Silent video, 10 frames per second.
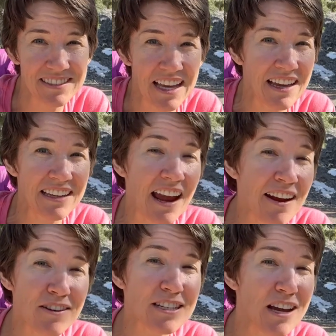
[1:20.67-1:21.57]
and
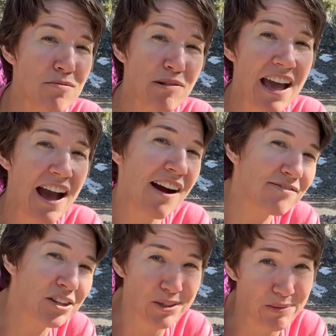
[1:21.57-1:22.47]
every top I
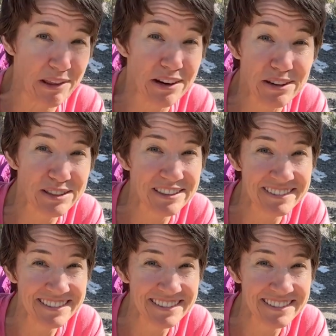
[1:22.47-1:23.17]
have goes with those.